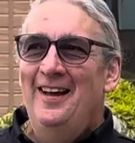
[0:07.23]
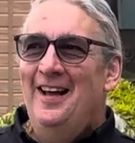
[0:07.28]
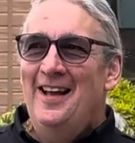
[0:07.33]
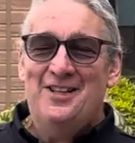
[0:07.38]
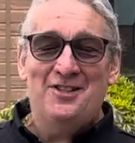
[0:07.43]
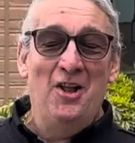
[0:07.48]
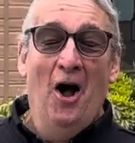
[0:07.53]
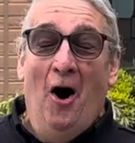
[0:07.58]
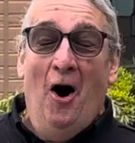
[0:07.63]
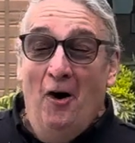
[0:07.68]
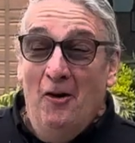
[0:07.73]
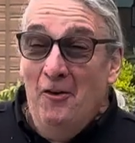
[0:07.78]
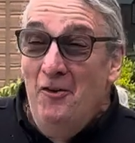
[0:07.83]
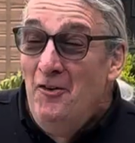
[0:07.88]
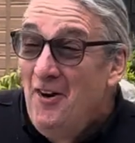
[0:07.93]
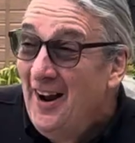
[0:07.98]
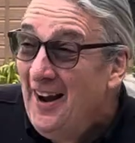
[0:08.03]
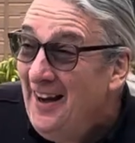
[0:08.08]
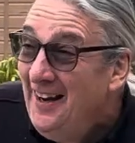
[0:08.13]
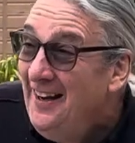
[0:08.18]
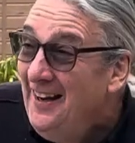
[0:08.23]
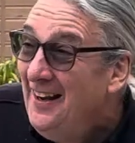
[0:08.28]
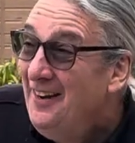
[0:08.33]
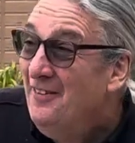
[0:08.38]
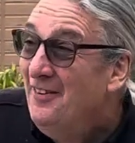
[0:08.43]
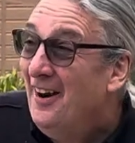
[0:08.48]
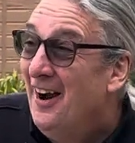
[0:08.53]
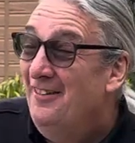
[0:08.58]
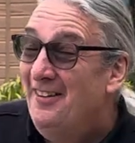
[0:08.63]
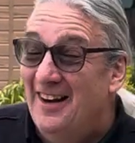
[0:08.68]
It's not raining,
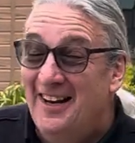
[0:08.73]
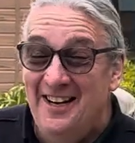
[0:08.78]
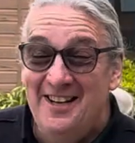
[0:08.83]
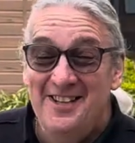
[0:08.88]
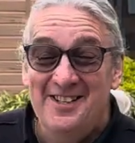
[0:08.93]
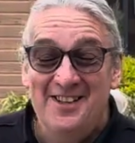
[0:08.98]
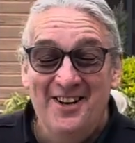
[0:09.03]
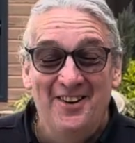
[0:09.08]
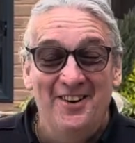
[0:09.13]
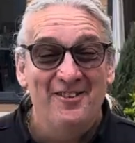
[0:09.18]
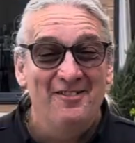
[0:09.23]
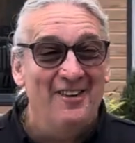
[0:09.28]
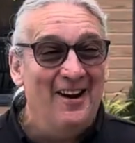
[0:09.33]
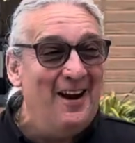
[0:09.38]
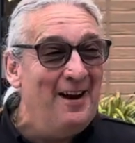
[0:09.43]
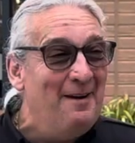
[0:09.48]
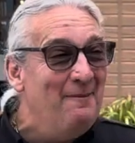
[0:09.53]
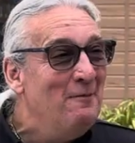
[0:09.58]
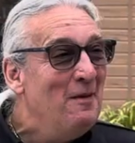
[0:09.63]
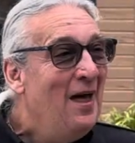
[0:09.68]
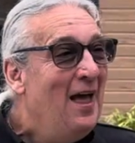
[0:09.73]
but I reckon it's going to rain.